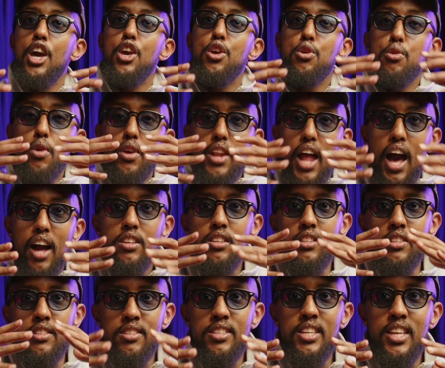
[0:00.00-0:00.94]
you can
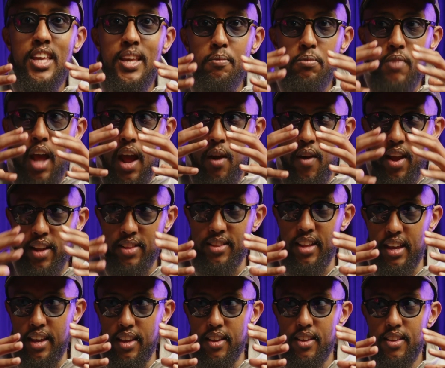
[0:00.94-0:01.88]
actually see him
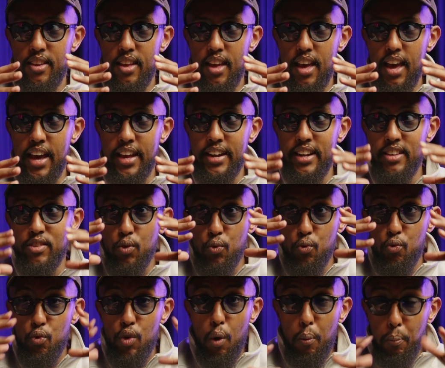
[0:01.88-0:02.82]
directing, and there's a
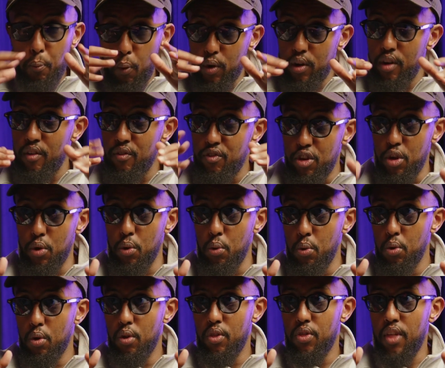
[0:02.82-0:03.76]
real point of
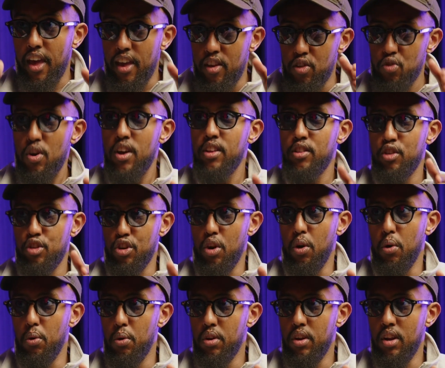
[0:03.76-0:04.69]
view that he's trying to show.
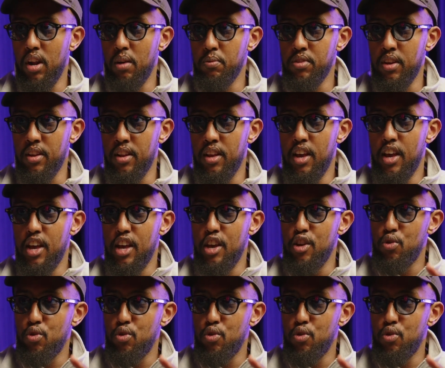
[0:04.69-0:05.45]
You know what I'm saying? He's